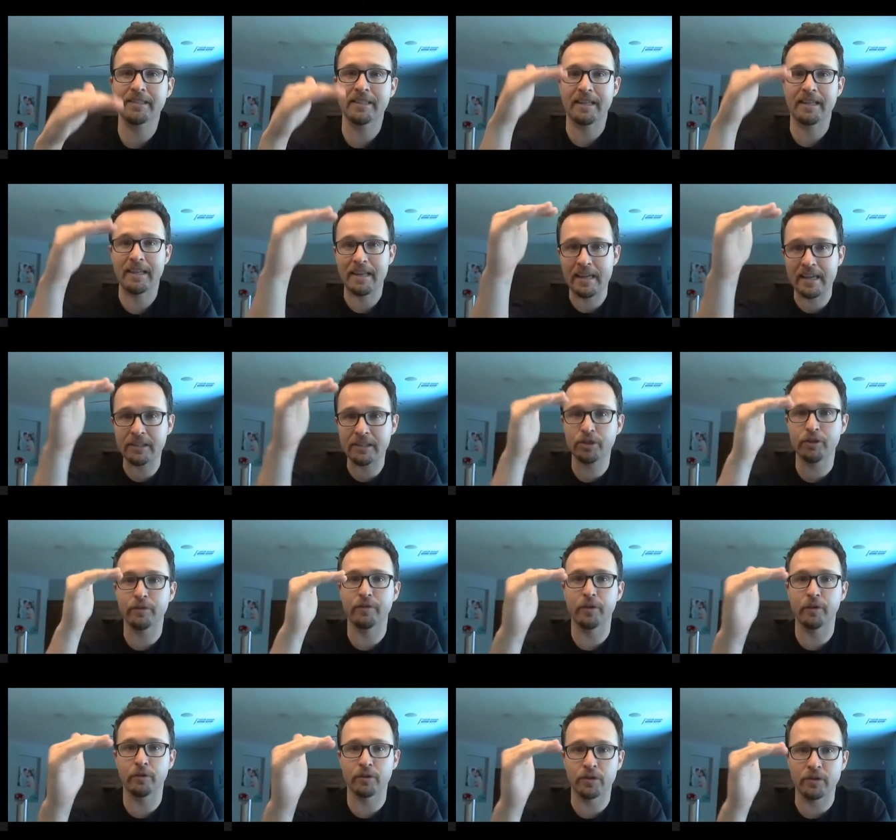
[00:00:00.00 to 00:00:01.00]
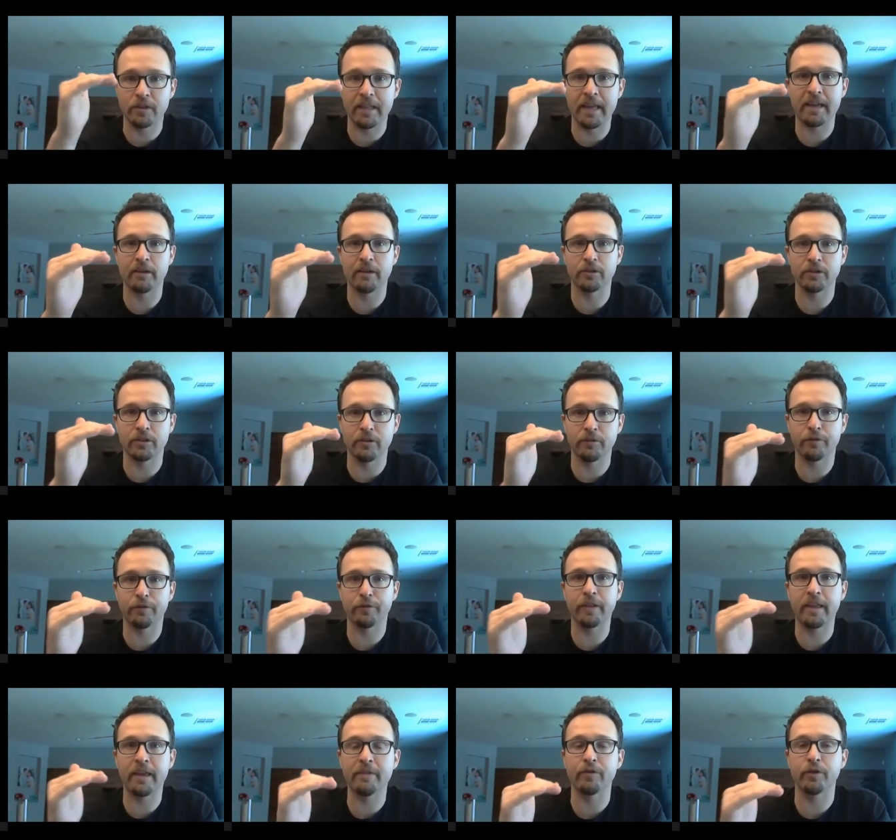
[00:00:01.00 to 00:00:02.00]
and each of those layers of
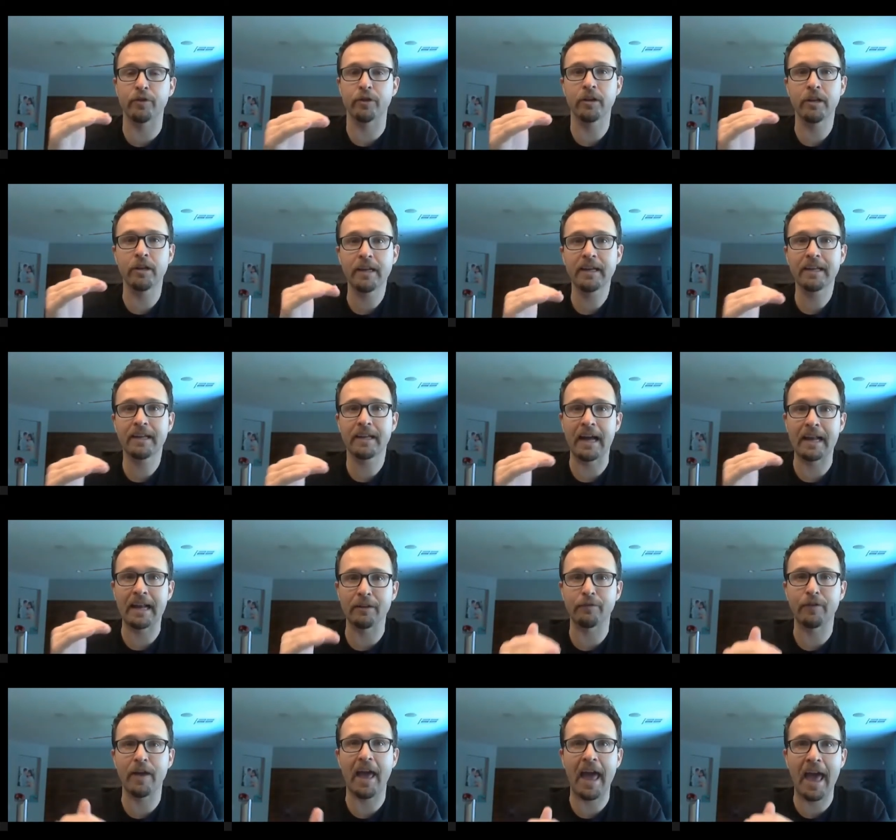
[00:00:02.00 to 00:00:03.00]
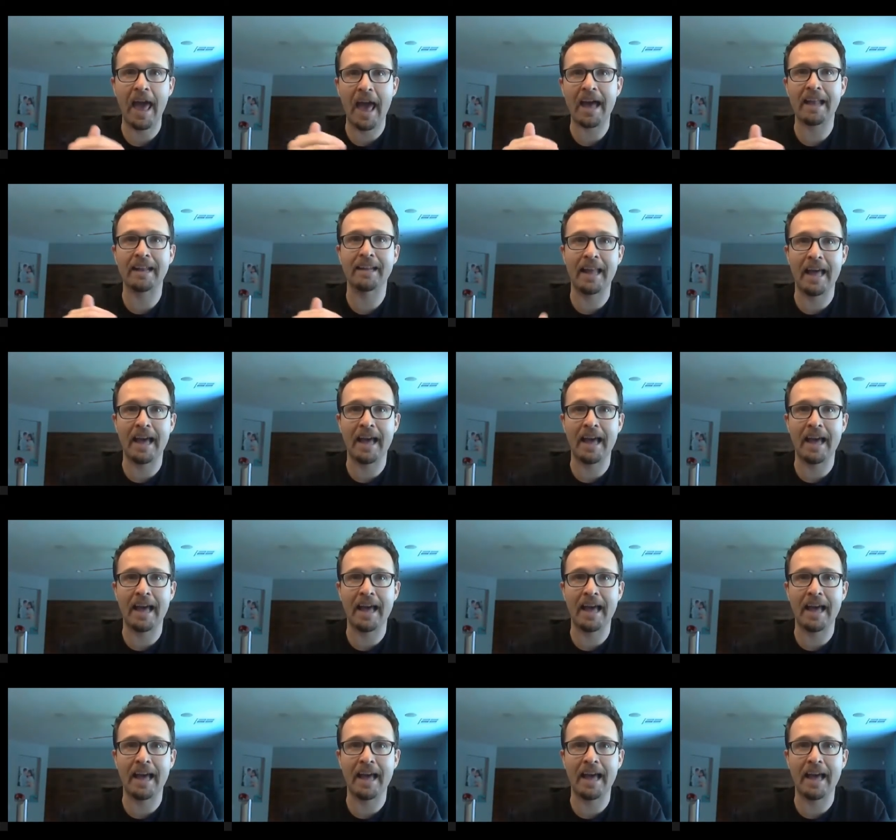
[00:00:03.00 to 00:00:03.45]
flavor kind of add